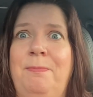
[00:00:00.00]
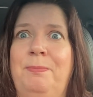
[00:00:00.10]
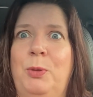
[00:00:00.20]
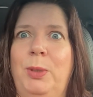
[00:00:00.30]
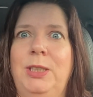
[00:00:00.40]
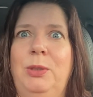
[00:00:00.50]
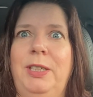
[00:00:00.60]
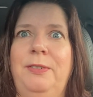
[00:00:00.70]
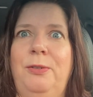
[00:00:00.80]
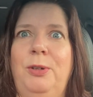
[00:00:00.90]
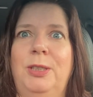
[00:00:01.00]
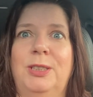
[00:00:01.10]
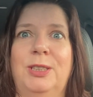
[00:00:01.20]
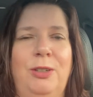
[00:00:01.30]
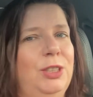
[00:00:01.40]
2024
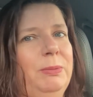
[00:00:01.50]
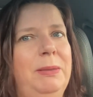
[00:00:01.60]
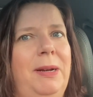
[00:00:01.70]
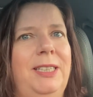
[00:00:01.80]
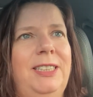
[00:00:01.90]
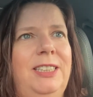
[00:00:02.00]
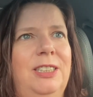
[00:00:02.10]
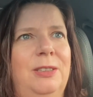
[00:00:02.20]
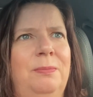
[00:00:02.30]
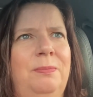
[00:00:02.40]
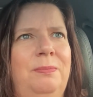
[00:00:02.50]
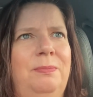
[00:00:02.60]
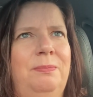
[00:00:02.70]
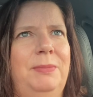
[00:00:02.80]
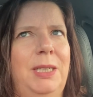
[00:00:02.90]
is going to be my year.
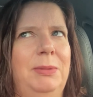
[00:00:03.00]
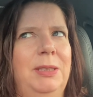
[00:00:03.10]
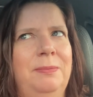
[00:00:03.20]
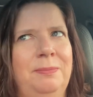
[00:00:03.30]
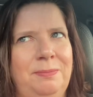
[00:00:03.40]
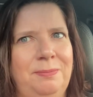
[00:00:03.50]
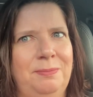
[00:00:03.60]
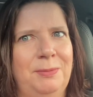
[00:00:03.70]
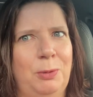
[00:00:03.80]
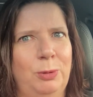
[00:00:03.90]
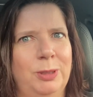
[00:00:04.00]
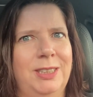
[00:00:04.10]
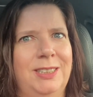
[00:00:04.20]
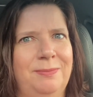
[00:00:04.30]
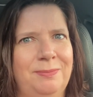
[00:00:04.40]
Maybe, we'll
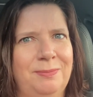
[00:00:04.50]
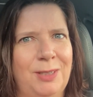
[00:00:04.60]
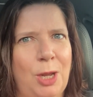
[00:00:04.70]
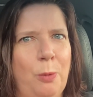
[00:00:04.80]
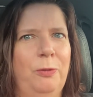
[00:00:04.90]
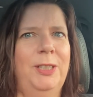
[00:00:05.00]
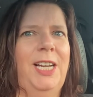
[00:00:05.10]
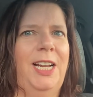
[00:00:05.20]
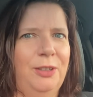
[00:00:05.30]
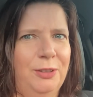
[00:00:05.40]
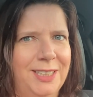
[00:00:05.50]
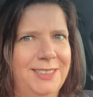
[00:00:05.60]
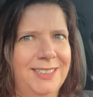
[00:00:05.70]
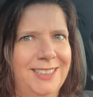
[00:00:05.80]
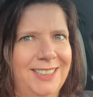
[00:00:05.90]
see. Hopefully I don't get
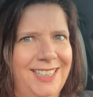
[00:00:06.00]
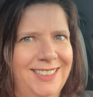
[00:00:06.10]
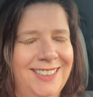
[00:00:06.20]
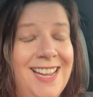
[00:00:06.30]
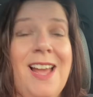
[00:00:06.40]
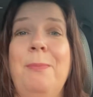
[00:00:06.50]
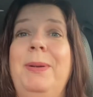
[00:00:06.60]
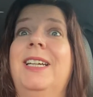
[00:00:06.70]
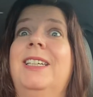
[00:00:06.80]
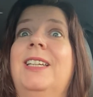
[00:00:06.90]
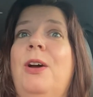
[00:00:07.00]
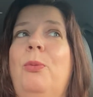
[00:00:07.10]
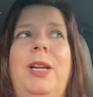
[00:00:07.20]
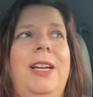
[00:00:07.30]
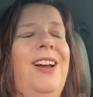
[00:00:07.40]
sick again, because
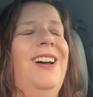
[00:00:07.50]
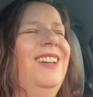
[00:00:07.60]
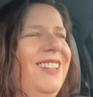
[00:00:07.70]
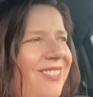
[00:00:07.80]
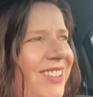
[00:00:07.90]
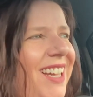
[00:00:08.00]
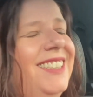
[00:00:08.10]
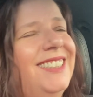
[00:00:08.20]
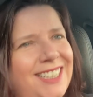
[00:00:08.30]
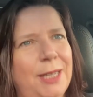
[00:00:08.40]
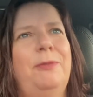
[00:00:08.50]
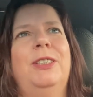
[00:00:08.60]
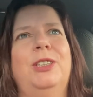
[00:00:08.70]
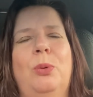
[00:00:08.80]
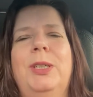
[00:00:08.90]
when I signed up for
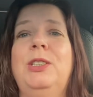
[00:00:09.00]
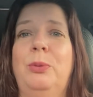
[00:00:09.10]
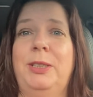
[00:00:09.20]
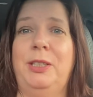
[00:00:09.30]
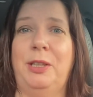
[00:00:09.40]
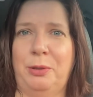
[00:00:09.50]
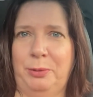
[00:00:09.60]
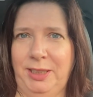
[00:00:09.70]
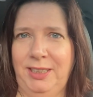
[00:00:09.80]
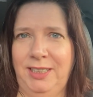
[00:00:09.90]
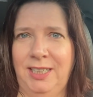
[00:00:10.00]
the 2023